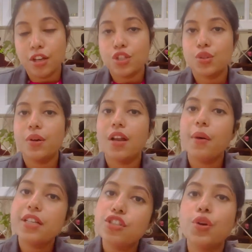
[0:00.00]
So now
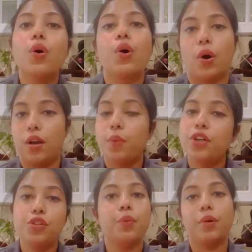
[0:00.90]
it's your call,
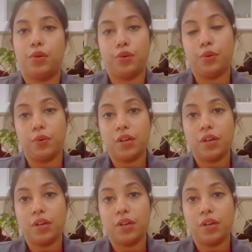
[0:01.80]
what you want to do.